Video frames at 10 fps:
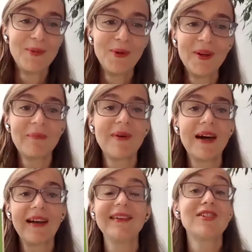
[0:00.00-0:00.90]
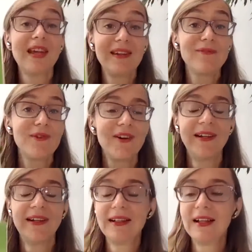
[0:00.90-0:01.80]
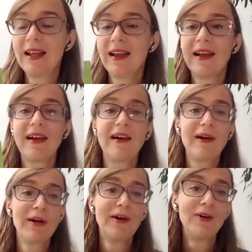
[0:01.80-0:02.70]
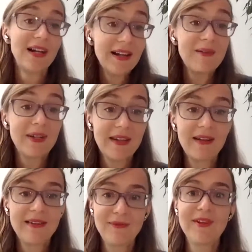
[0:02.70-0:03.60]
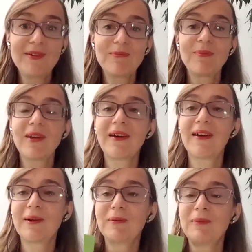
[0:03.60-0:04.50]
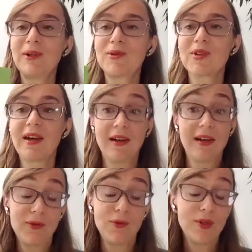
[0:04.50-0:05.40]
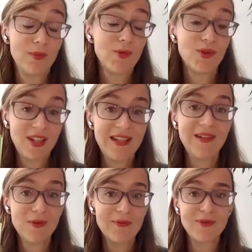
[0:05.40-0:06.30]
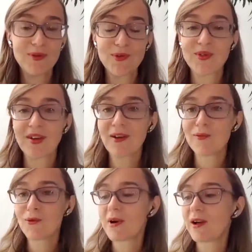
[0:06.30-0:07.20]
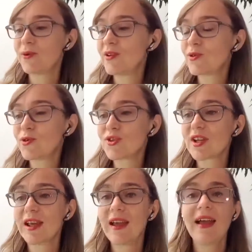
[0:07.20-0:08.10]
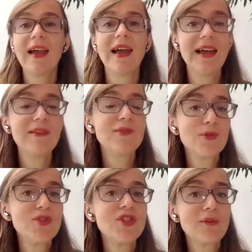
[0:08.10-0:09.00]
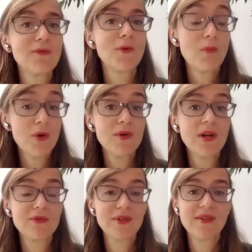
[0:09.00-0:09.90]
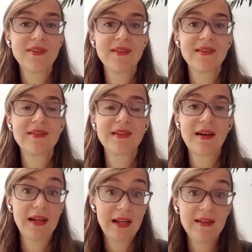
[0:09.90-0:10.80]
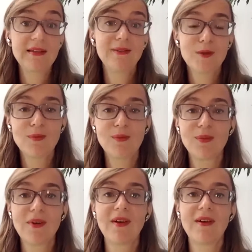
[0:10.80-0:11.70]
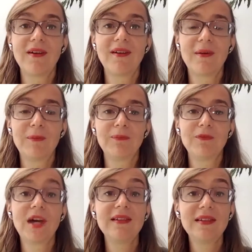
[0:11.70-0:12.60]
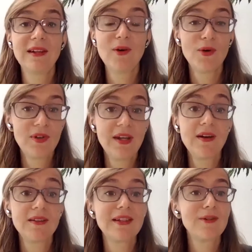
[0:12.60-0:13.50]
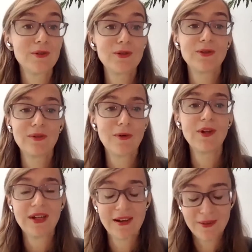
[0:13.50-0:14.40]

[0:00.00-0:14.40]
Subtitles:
book by Jennifer on climate activism, because I thought that was a key reference for my research. And searching for more references, I ended up finding all the articles, from